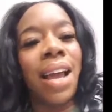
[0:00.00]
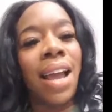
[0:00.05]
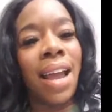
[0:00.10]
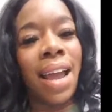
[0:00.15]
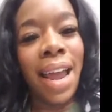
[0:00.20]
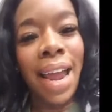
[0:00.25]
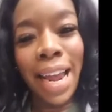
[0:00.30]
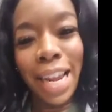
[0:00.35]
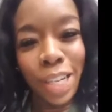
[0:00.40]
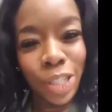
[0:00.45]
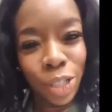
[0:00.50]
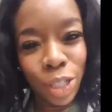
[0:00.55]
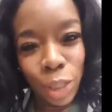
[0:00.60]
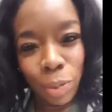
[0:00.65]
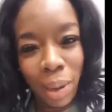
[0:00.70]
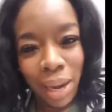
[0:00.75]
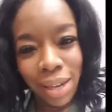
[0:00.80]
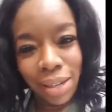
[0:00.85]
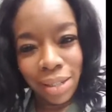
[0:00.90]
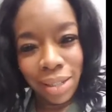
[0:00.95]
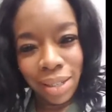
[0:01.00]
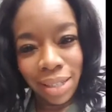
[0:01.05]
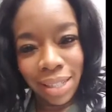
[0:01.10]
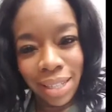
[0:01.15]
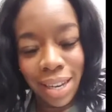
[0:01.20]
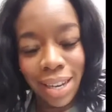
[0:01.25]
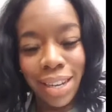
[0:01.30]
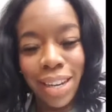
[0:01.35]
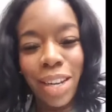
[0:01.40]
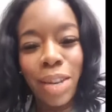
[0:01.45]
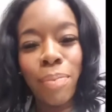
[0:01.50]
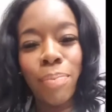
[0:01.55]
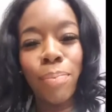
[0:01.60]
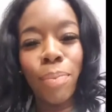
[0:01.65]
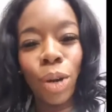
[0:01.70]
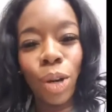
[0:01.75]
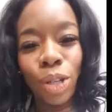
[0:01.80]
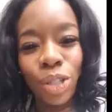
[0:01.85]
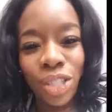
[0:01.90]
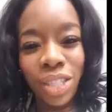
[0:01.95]
anxious patients in
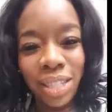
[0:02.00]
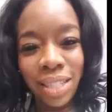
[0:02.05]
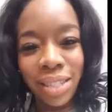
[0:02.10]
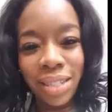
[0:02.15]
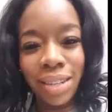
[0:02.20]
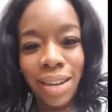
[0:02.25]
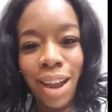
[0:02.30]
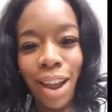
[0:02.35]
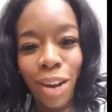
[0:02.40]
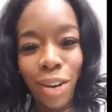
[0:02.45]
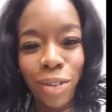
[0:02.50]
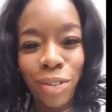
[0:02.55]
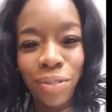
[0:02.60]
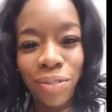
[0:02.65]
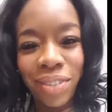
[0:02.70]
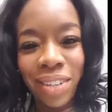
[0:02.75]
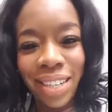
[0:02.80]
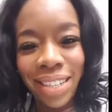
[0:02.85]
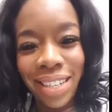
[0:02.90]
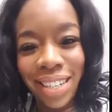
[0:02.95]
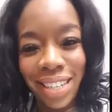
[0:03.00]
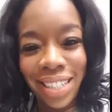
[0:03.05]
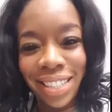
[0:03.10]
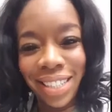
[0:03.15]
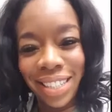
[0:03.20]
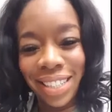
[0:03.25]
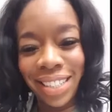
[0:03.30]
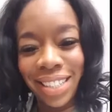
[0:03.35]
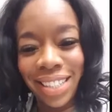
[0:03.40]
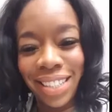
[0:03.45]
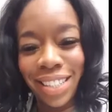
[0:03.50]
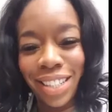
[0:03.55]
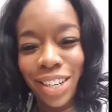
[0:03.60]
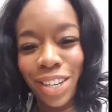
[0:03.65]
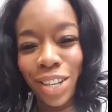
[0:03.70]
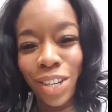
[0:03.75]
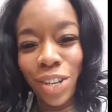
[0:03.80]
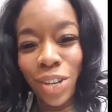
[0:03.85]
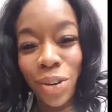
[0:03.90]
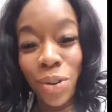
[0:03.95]
emergent health conditions.
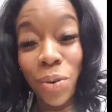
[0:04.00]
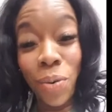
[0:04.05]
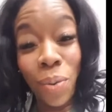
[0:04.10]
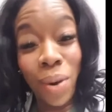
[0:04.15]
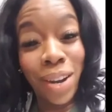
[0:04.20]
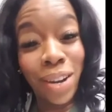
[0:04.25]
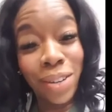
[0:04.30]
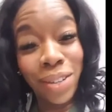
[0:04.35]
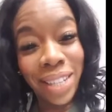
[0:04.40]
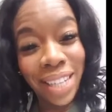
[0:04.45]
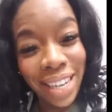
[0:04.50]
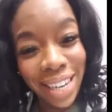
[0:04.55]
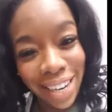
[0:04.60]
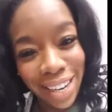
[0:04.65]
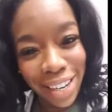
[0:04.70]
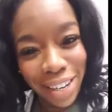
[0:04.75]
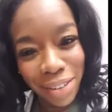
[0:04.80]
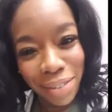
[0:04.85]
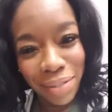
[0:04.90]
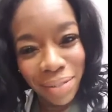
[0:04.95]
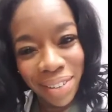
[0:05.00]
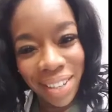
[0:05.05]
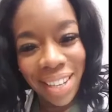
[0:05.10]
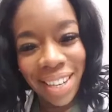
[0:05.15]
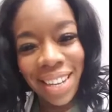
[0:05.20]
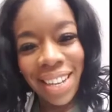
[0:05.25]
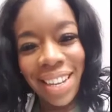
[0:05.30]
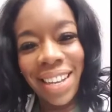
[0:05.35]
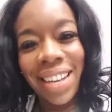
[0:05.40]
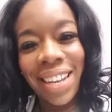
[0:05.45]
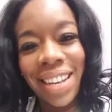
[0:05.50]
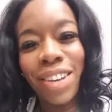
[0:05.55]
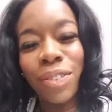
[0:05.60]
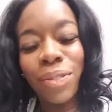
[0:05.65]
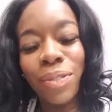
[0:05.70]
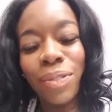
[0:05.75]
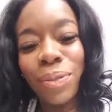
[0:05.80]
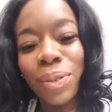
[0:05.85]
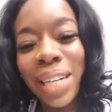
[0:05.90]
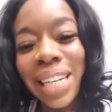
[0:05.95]
You will leave
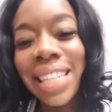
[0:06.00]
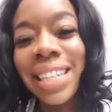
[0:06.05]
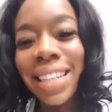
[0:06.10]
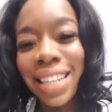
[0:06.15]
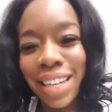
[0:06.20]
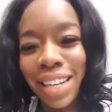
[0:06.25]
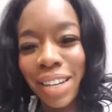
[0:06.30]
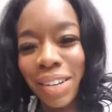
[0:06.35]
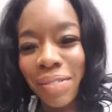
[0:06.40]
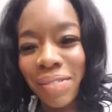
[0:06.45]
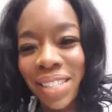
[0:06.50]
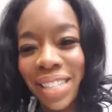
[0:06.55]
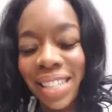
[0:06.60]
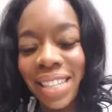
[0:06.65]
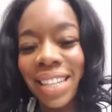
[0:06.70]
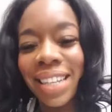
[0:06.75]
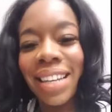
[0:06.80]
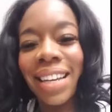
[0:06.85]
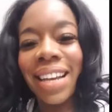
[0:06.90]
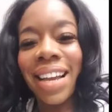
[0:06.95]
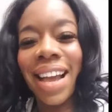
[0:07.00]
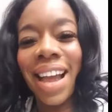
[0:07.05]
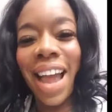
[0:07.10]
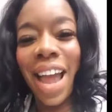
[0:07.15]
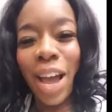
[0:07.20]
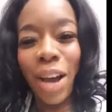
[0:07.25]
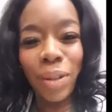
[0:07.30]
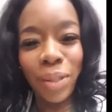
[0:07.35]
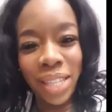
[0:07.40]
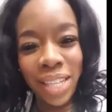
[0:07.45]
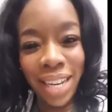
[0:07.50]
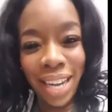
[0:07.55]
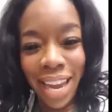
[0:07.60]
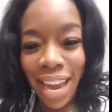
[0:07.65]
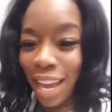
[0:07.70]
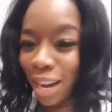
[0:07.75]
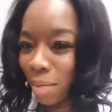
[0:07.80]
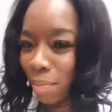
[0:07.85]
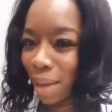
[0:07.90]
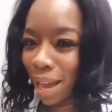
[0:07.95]
relieved, healthy
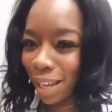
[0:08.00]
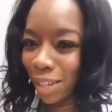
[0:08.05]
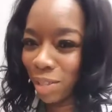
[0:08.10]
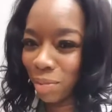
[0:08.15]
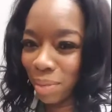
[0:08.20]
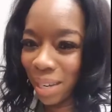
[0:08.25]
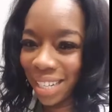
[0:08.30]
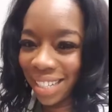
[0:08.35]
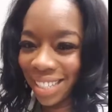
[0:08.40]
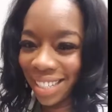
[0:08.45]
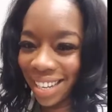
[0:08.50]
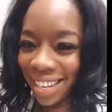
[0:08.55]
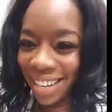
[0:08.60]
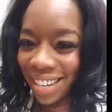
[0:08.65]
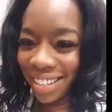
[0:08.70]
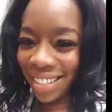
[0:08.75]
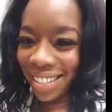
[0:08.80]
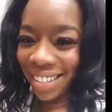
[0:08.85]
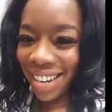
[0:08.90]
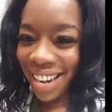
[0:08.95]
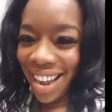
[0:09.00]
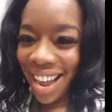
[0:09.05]
again, and back to baseline.